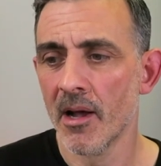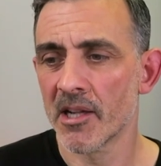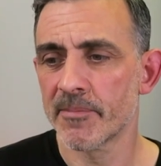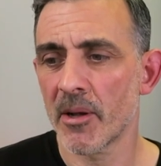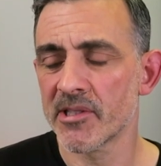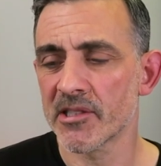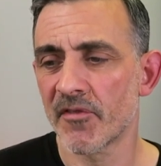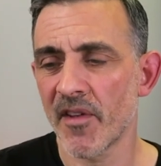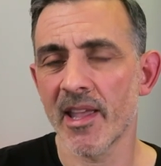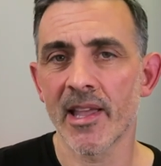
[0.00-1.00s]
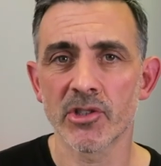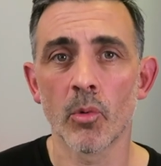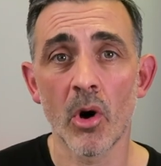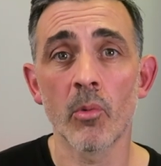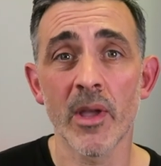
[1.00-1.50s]
I suppose it's fitting it to
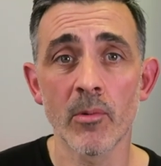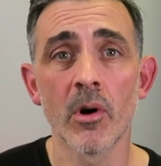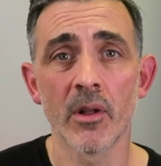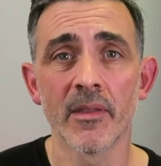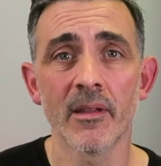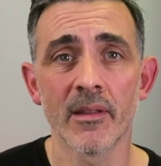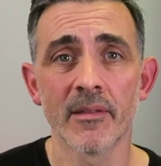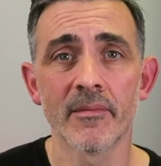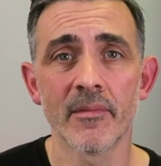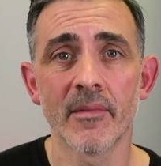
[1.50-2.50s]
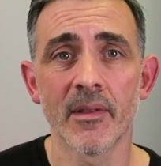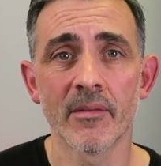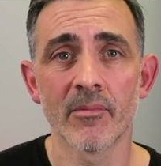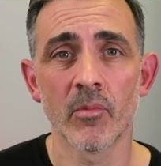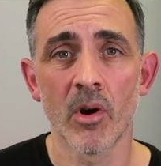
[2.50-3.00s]
what we want and
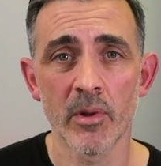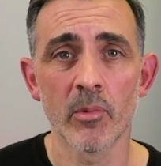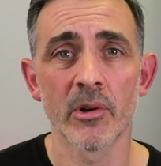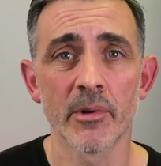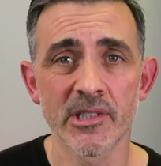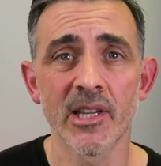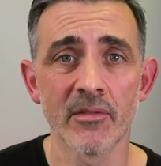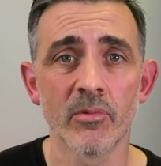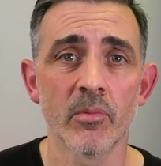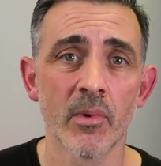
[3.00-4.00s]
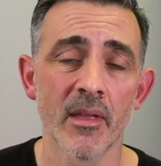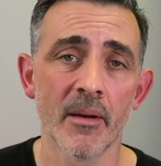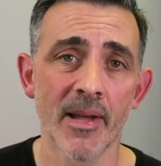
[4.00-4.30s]
what we want to achieve with our